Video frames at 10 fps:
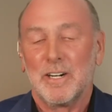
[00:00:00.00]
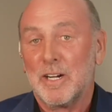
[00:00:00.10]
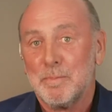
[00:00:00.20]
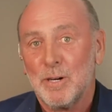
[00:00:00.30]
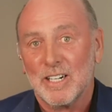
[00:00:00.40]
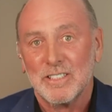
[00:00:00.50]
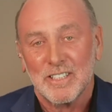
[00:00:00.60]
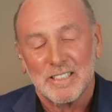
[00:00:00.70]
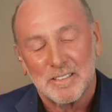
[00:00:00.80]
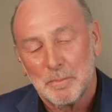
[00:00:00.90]
and I
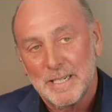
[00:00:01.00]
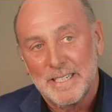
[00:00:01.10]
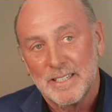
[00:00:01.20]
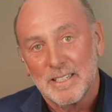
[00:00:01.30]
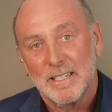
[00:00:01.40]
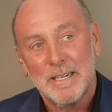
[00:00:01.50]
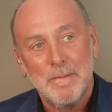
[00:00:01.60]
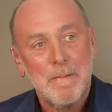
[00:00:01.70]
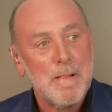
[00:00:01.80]
apologised immediately.